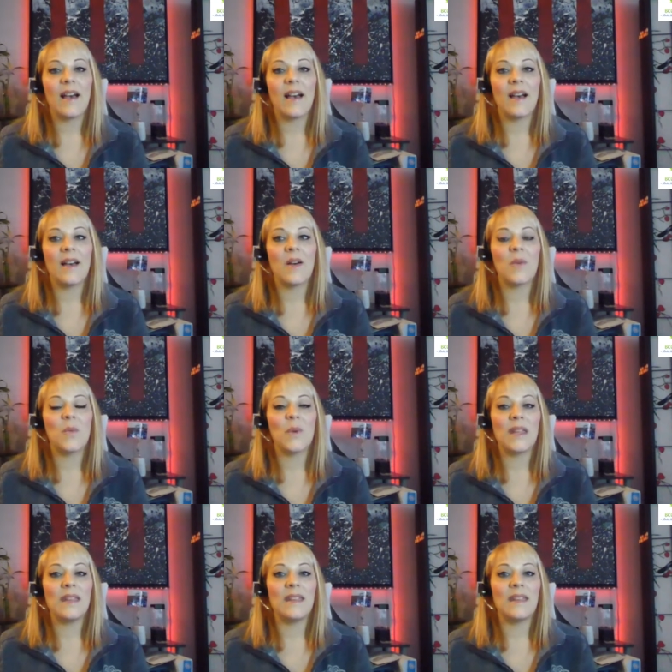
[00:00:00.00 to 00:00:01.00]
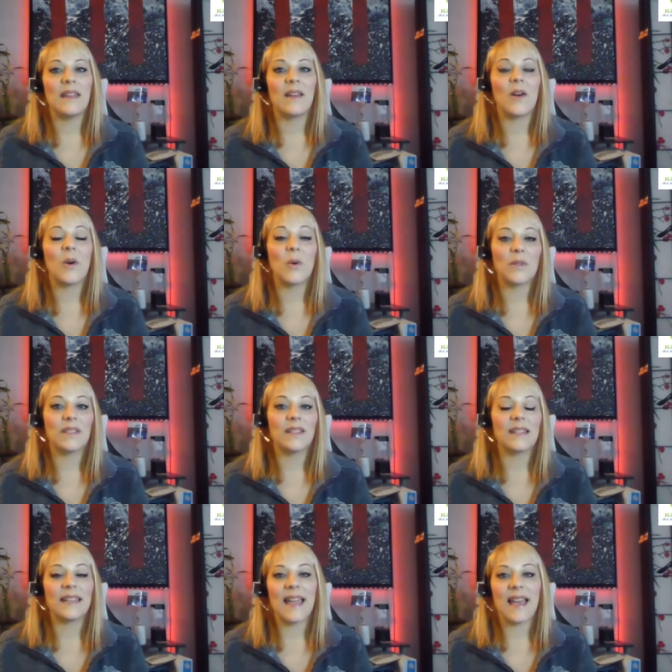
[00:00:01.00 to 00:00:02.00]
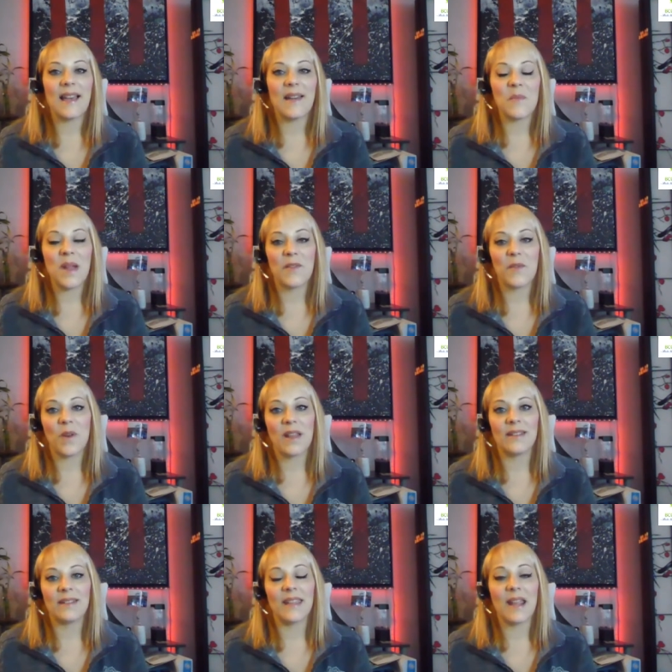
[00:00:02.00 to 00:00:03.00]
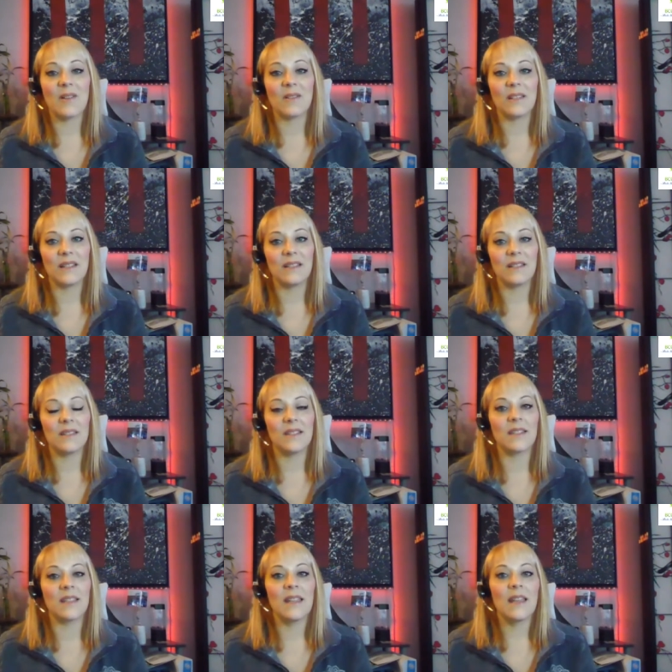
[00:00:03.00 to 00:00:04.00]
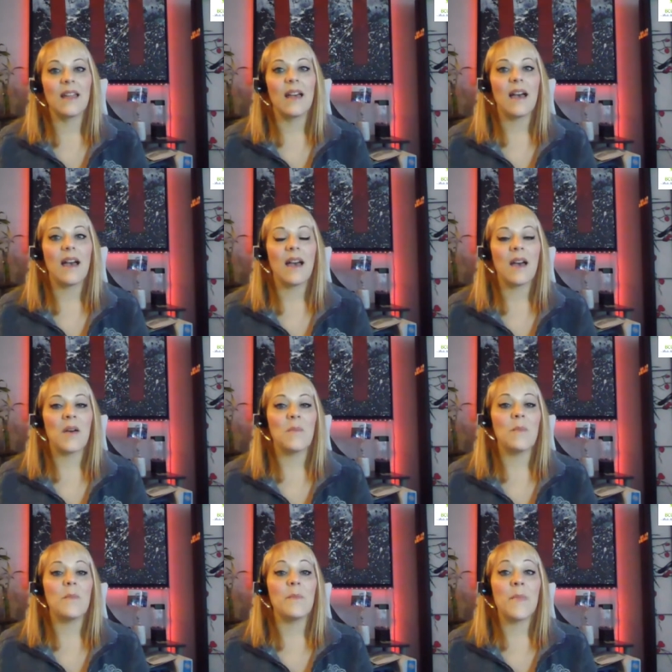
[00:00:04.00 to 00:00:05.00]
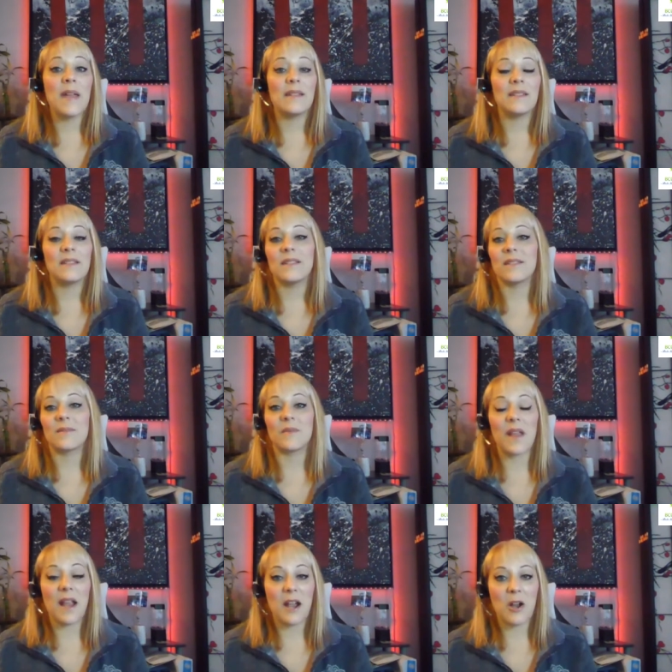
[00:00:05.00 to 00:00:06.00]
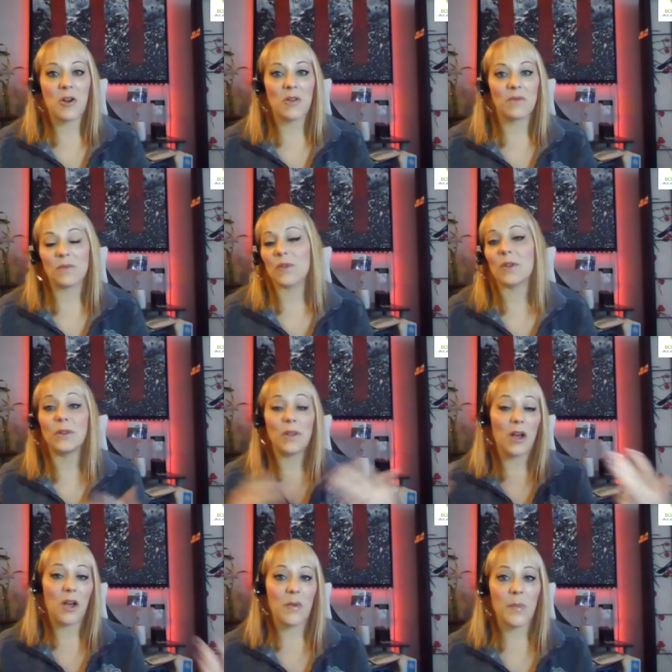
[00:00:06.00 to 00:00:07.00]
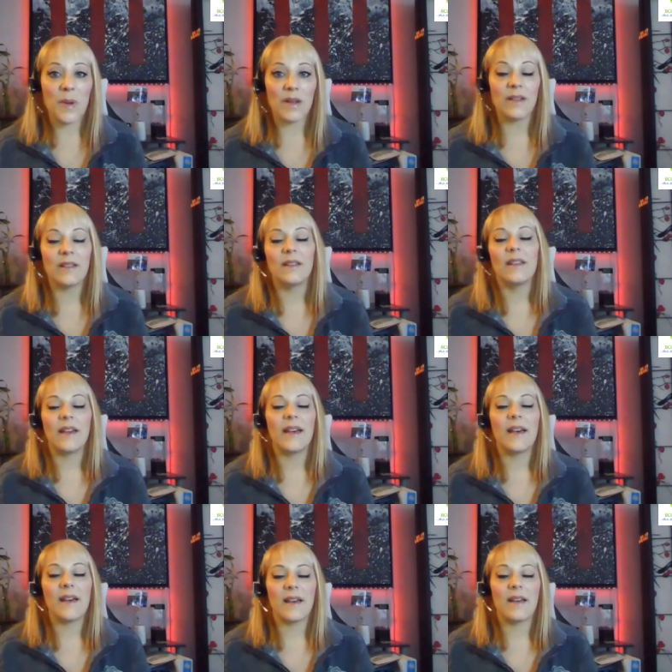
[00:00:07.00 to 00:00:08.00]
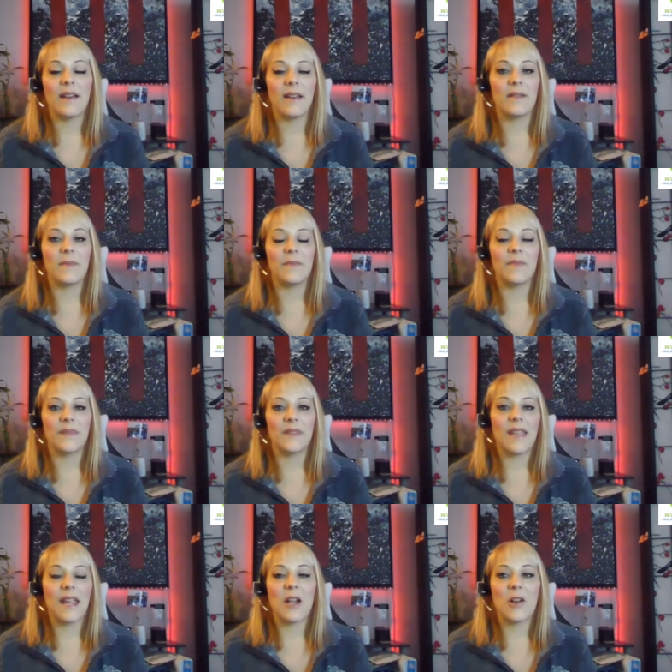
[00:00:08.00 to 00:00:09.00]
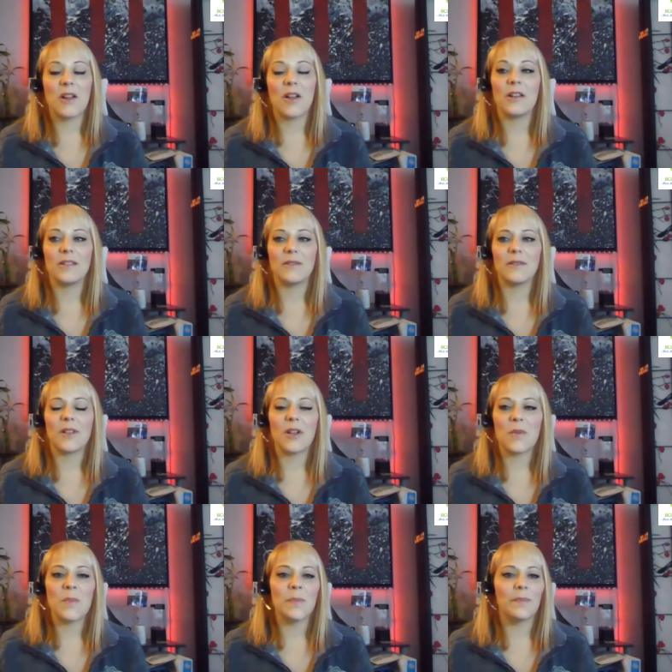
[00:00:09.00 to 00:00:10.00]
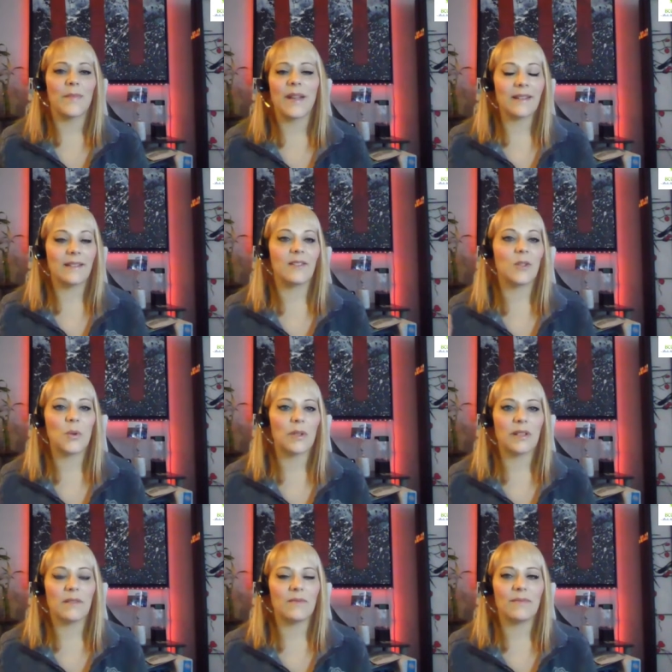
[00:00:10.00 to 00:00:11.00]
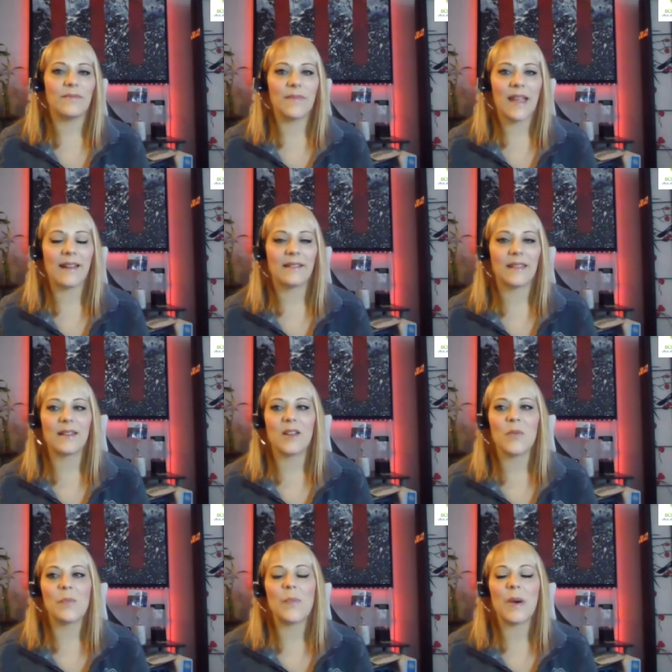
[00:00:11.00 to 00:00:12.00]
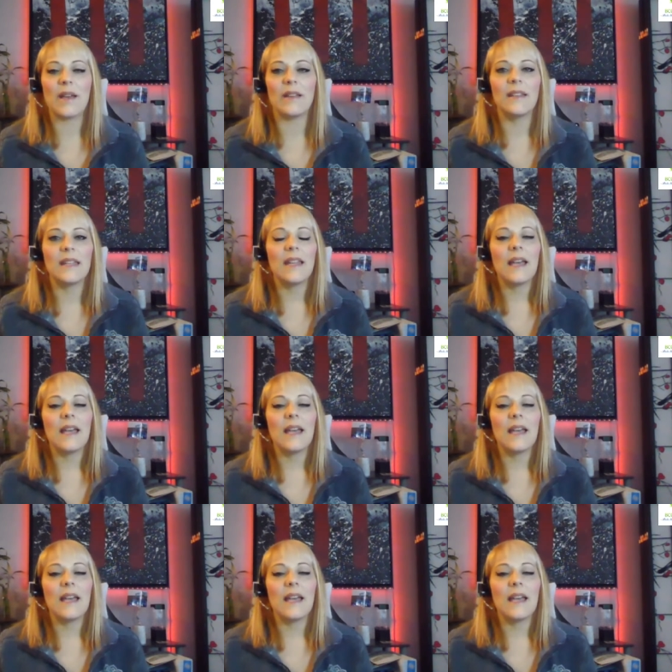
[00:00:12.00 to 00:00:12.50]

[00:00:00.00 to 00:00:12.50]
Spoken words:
We hosted it at my friend Carolyn's men's hair club, haircut club. I totally hacked that up, but